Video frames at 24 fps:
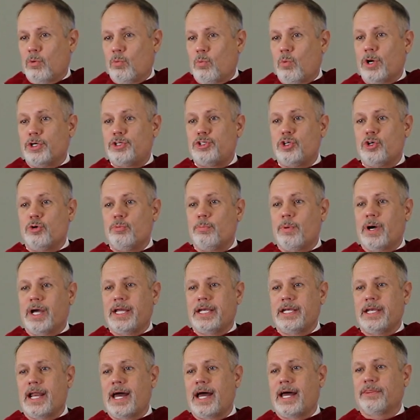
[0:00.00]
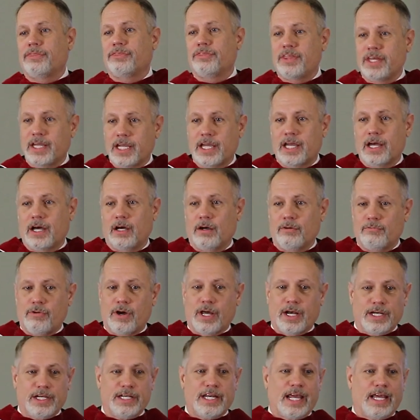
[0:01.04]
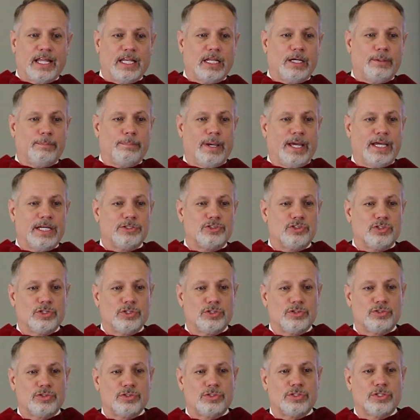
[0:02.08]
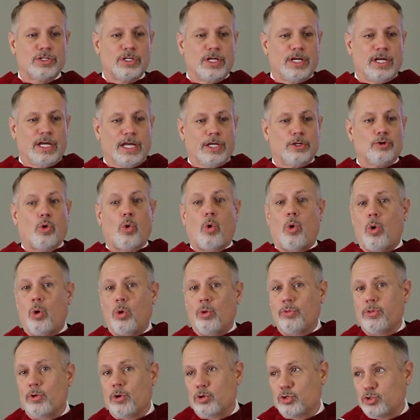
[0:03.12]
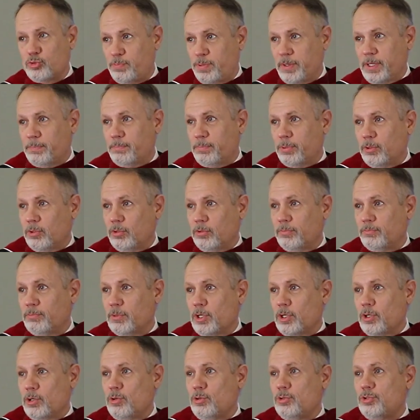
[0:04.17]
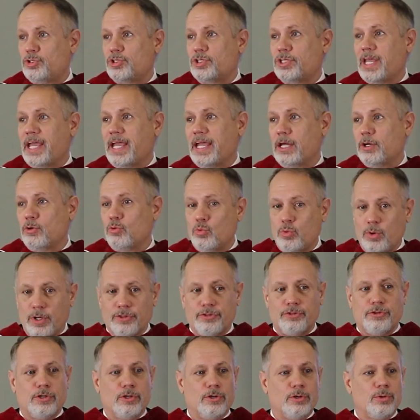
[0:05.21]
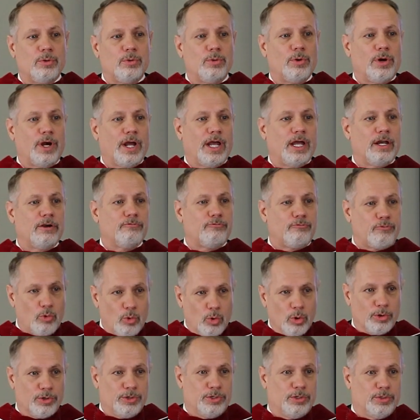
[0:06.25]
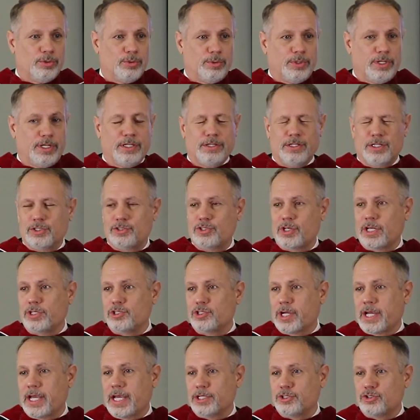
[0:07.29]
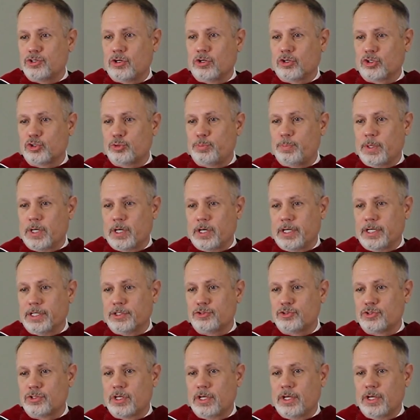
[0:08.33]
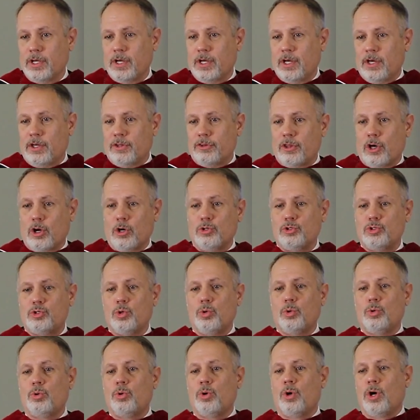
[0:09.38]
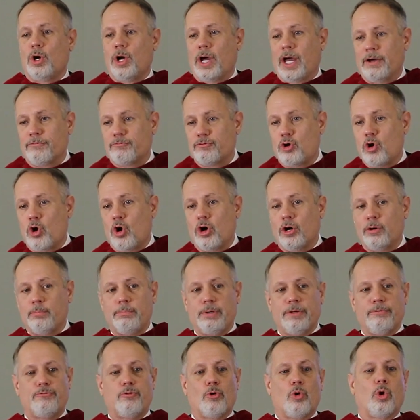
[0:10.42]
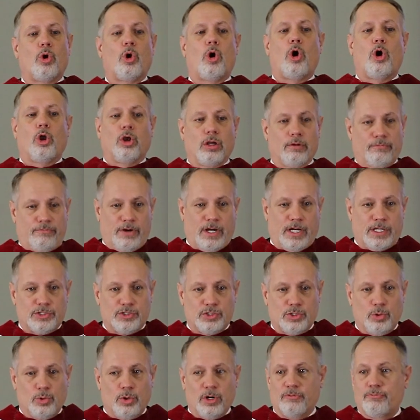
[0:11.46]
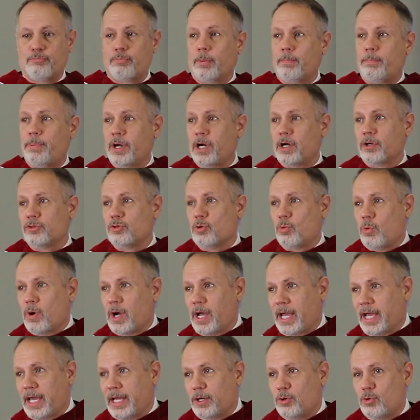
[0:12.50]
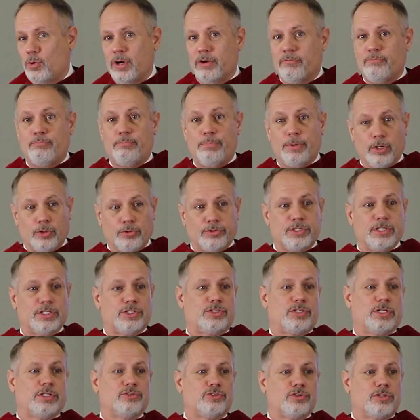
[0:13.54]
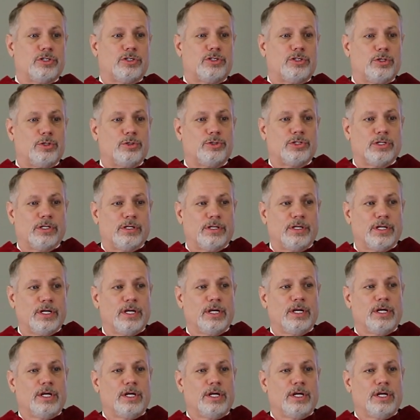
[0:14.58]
What you might not think of on a daily basis is all those people who stand with you and for you in this educational experience. Those who have gone before all of us, who have prepared the way, who have built this institution,